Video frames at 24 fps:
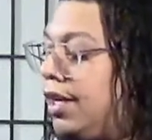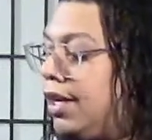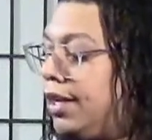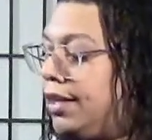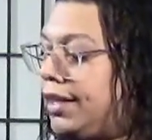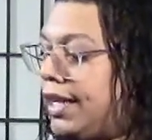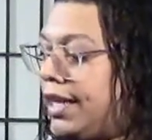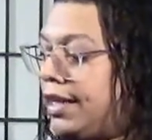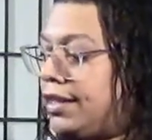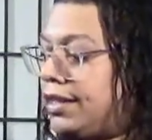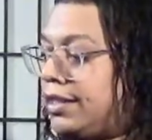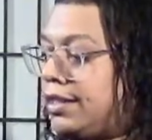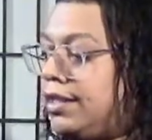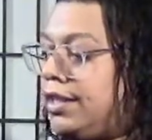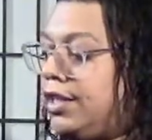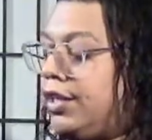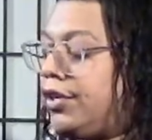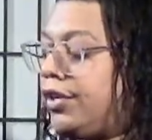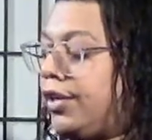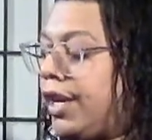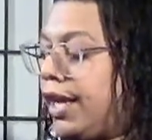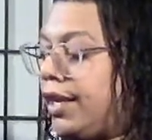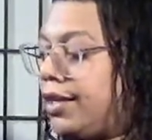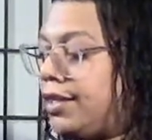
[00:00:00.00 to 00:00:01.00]
that
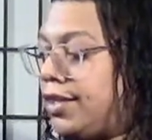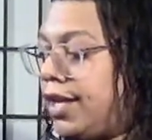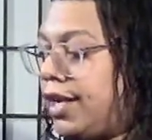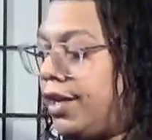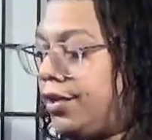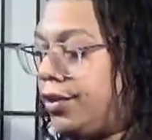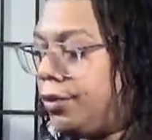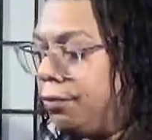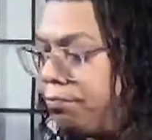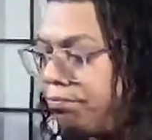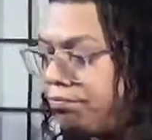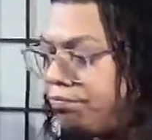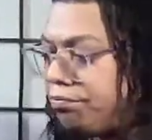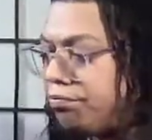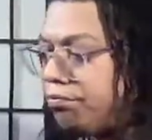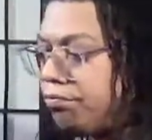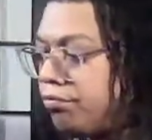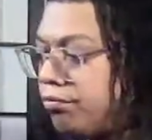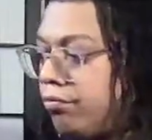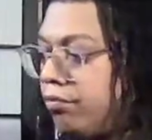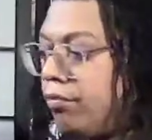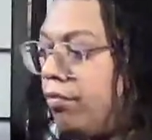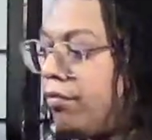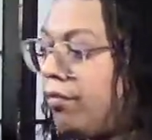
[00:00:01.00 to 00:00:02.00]
sneaker-like sandal.
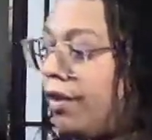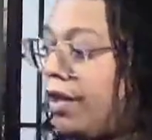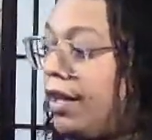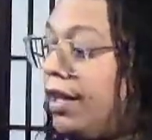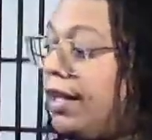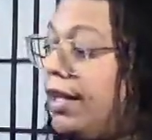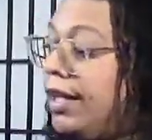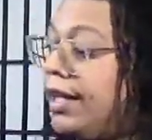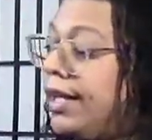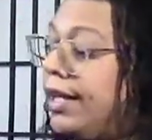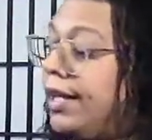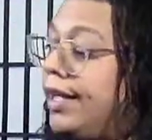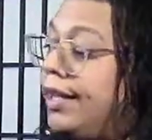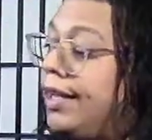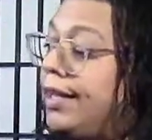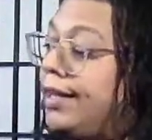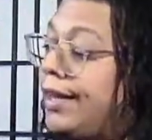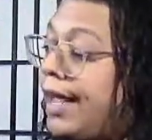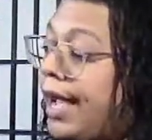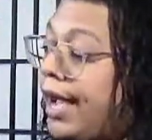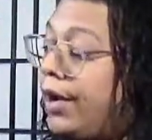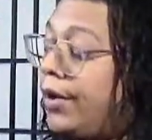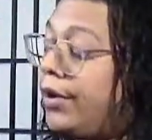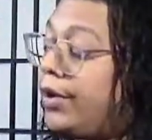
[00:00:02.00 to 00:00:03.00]

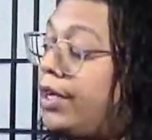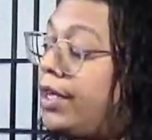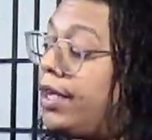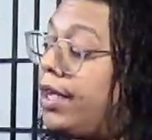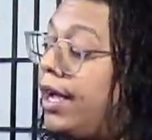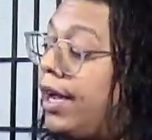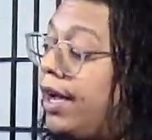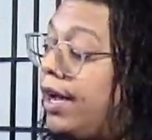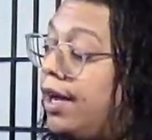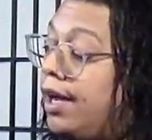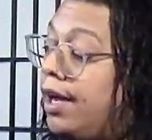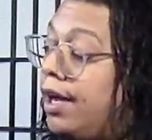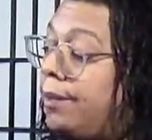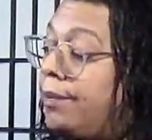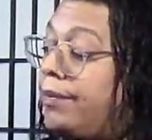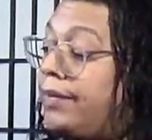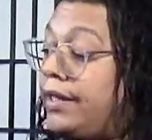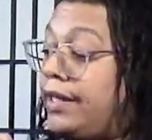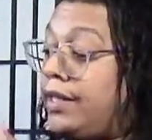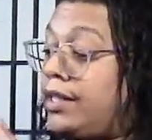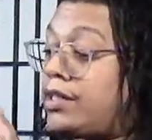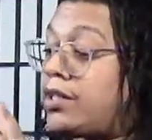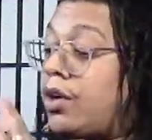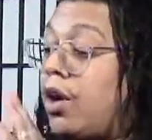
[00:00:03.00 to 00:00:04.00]
Now,
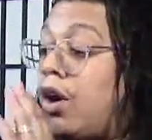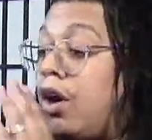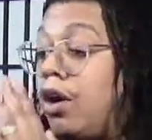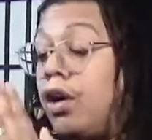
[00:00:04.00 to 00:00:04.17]
these are